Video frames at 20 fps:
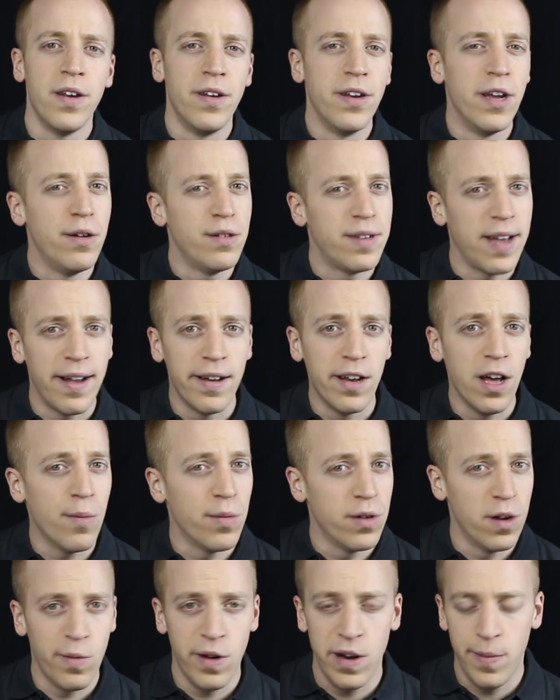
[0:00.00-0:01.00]
No down up,
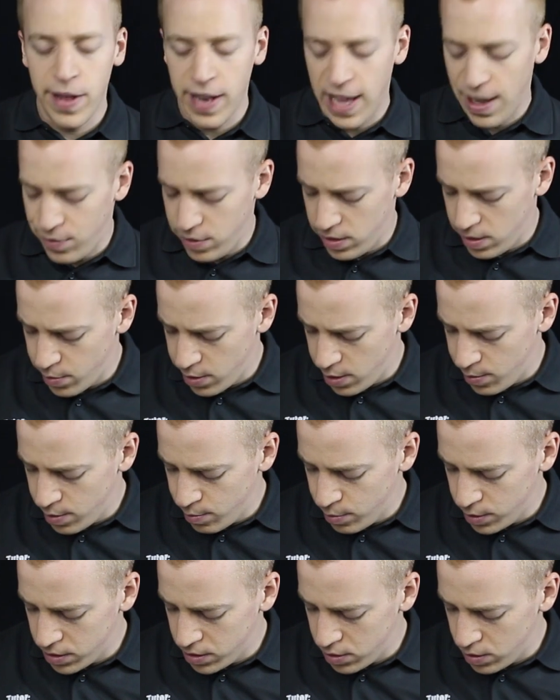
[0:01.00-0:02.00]
we're not worrying about that for the
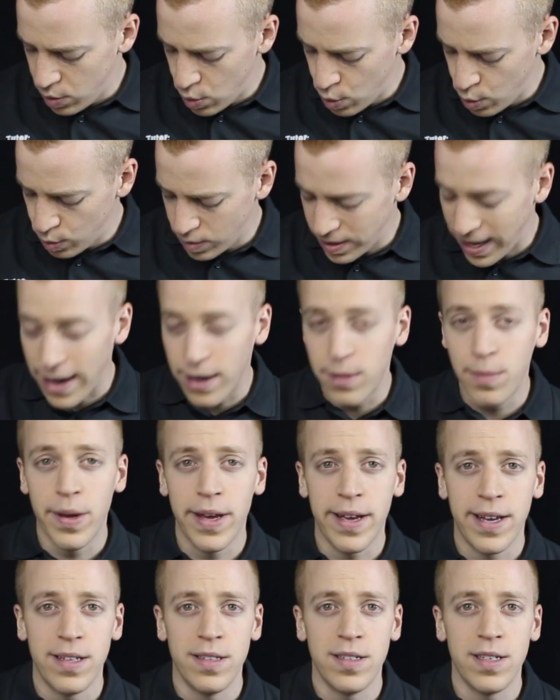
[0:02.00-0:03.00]
moment, we're just doing all down
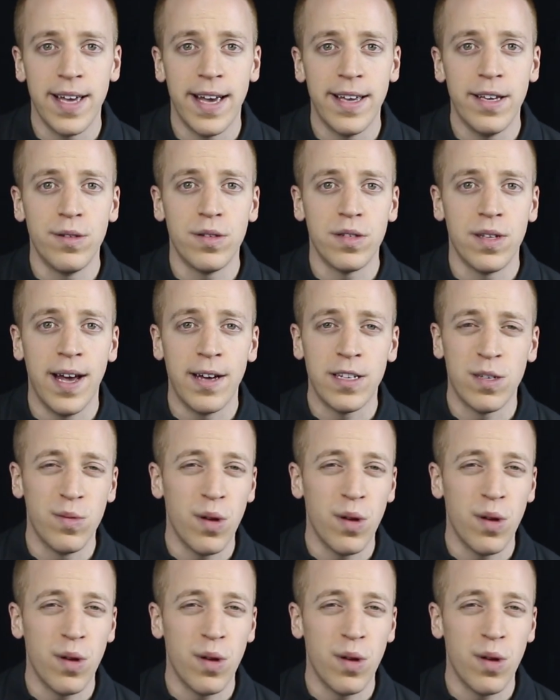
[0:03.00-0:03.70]
picking to get used to that,